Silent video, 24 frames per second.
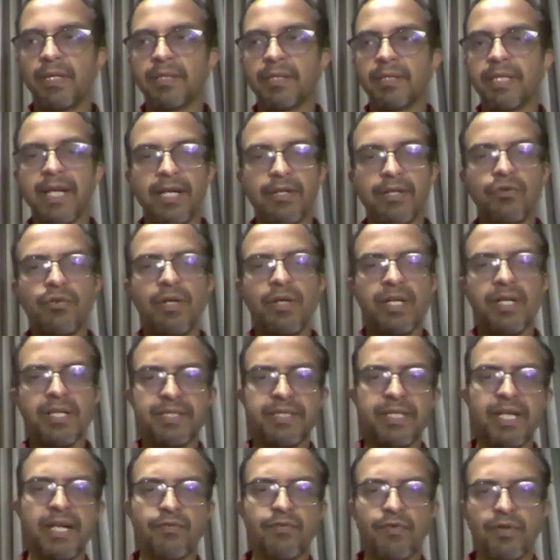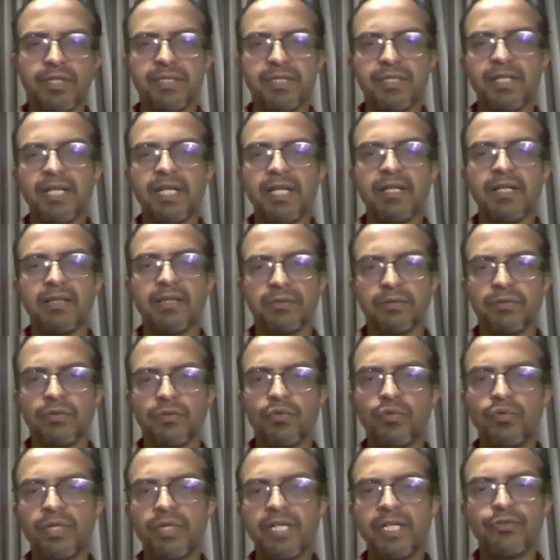then I don't understand what is the need,
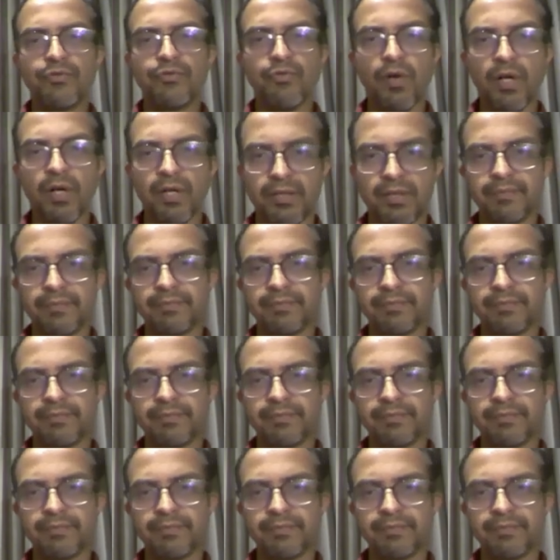who needs what,